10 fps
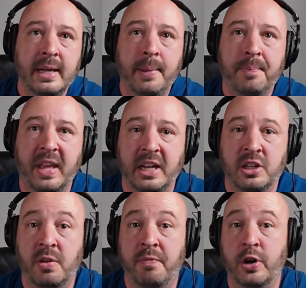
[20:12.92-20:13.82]
like
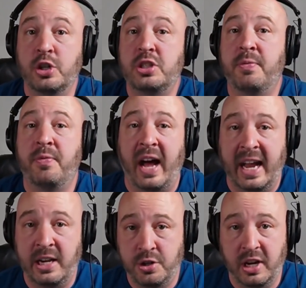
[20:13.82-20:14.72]

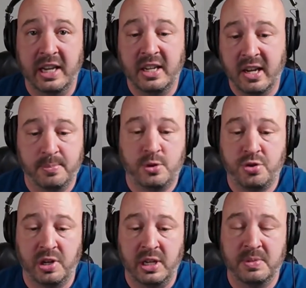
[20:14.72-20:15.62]
diversified your income
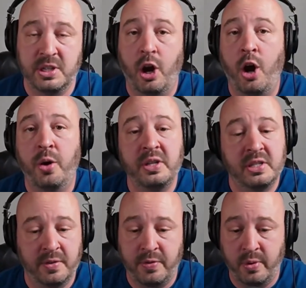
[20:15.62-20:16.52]
streams in all these
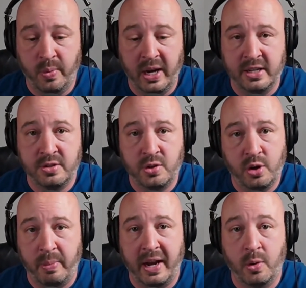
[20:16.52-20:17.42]
different ways. So
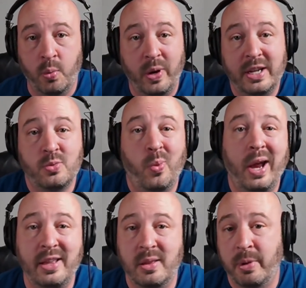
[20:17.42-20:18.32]
no matter which
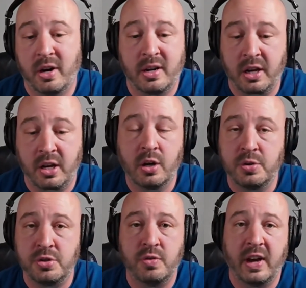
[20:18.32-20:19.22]
way the market
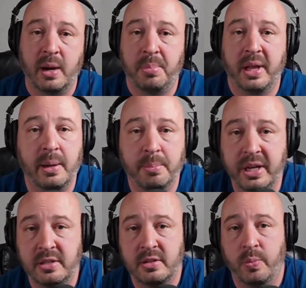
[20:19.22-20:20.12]
goes, you've got a plan in
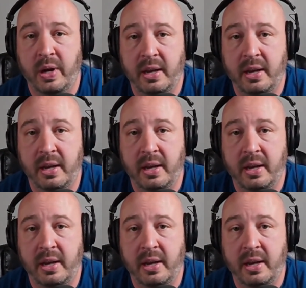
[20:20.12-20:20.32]
place to win.